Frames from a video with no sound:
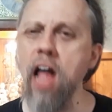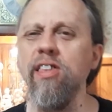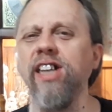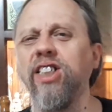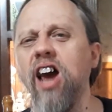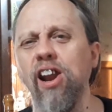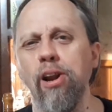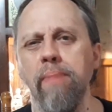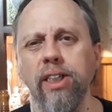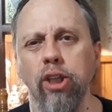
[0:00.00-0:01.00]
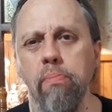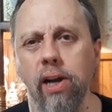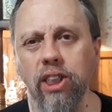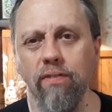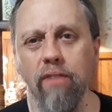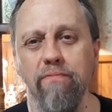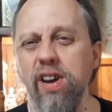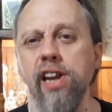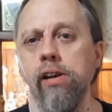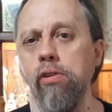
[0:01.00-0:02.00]
think it's got a little bit too much of a
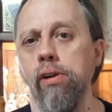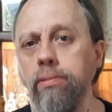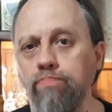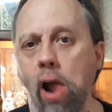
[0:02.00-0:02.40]
vinegar